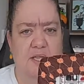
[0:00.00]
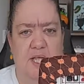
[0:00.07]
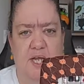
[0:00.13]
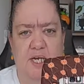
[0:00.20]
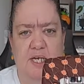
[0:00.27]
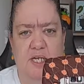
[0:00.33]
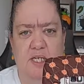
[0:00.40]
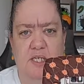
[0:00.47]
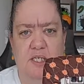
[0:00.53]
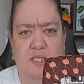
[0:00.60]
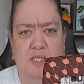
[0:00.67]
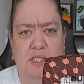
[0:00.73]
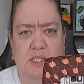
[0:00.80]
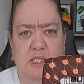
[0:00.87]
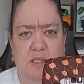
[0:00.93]
Lady,
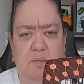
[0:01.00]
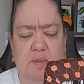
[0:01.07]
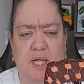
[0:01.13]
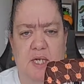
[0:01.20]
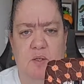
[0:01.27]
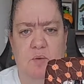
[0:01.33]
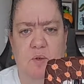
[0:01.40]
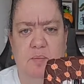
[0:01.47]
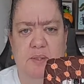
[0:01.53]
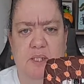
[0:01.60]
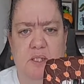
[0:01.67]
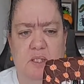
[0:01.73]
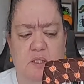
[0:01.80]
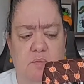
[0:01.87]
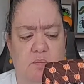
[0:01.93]
Black
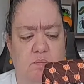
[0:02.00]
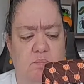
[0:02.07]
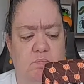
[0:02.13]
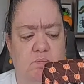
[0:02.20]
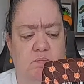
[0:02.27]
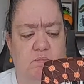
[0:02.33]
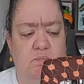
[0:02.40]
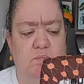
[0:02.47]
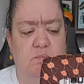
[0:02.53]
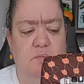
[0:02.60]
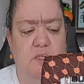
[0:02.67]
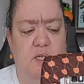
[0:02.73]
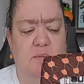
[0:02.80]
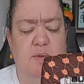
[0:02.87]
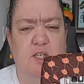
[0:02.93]
Woman.
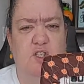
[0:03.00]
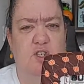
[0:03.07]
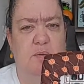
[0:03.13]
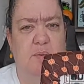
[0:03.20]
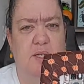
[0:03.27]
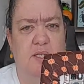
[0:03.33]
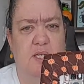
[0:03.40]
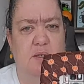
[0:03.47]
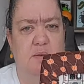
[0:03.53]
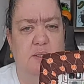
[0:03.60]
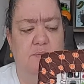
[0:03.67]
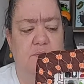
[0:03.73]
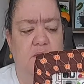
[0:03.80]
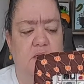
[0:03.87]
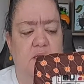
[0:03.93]
I'm not sure about that one.
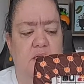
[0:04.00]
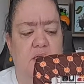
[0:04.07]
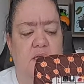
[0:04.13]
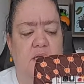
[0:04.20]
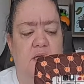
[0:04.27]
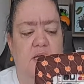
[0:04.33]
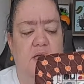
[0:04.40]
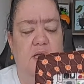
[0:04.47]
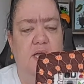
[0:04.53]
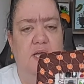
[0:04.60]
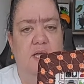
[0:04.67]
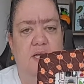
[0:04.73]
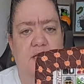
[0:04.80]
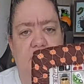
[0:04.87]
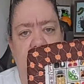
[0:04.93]

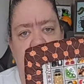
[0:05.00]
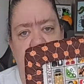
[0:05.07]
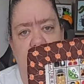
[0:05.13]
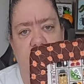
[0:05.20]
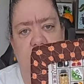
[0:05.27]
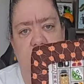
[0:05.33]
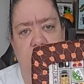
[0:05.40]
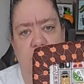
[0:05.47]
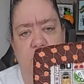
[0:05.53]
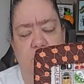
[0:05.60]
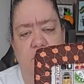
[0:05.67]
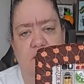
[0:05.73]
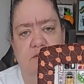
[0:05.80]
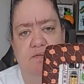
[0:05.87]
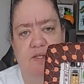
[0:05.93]
And of course, number
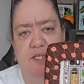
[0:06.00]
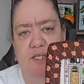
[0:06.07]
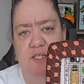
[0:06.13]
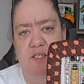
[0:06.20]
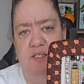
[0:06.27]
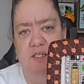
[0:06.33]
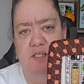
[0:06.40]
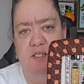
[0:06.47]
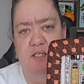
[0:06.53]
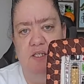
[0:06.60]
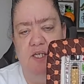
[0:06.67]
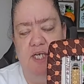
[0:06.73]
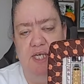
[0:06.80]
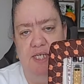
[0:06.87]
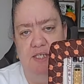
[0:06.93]
12 is
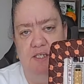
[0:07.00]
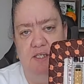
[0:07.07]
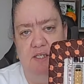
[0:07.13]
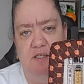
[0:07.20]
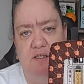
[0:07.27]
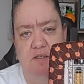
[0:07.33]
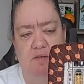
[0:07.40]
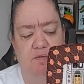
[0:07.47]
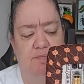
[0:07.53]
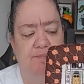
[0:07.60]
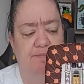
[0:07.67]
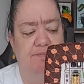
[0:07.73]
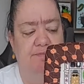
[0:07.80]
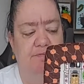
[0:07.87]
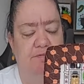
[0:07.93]
It
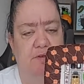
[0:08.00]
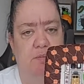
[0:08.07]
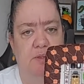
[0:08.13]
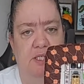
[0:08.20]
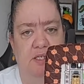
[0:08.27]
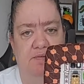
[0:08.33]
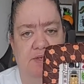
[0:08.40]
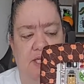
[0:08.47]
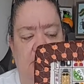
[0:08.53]
from Stephen